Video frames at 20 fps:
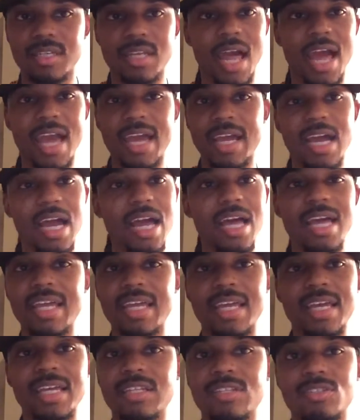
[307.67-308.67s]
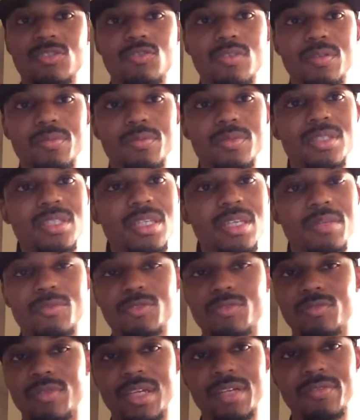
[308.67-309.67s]
Like I had to
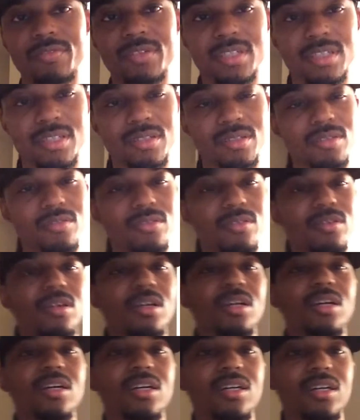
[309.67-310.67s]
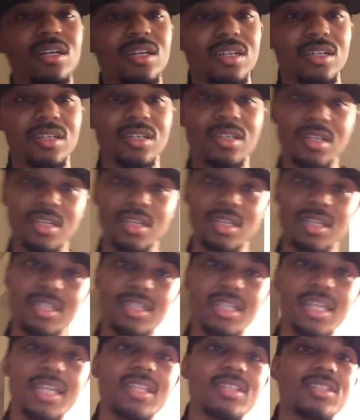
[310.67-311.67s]
skip through every other
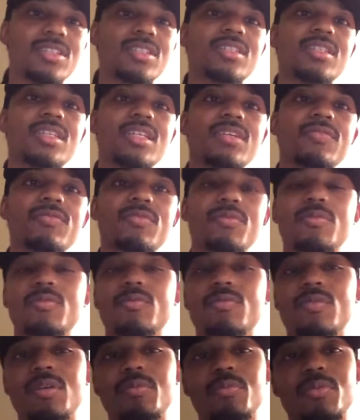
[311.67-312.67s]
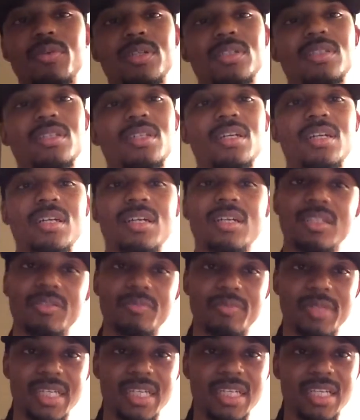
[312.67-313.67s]
letter just to get from one point to the
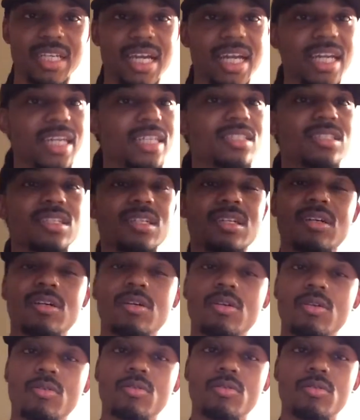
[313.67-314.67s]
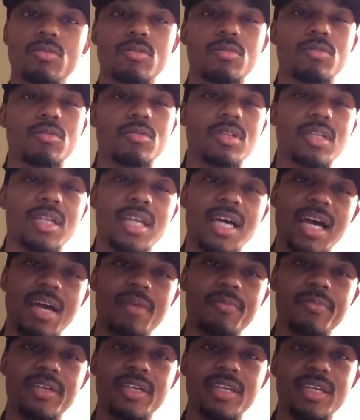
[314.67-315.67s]
other, man. Like it took a whole
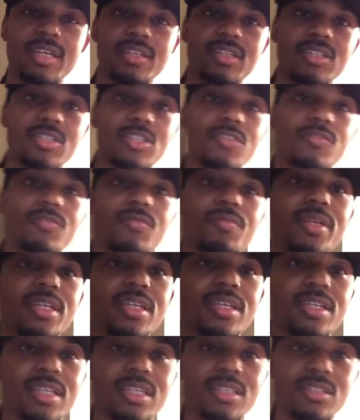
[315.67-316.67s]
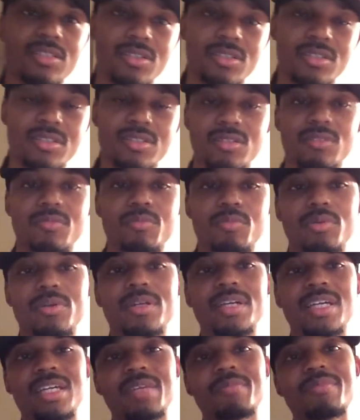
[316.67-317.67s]
lot, man, just for me to get to a certain
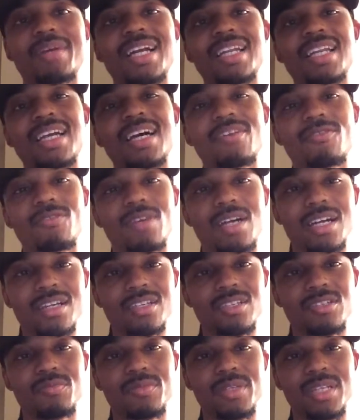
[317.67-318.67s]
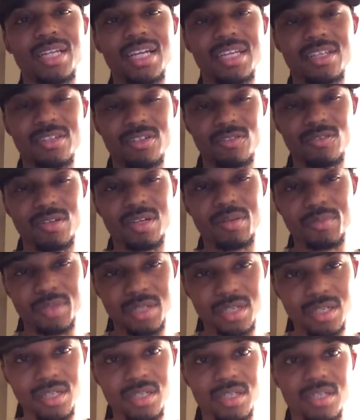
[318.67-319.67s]
point in my life where I could just be like, you know, I'm
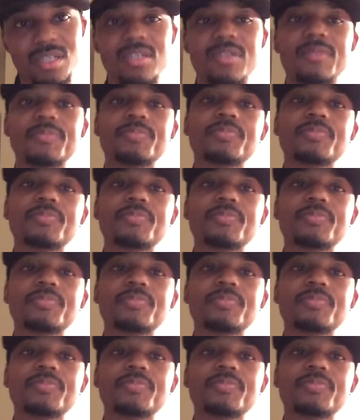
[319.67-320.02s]
good.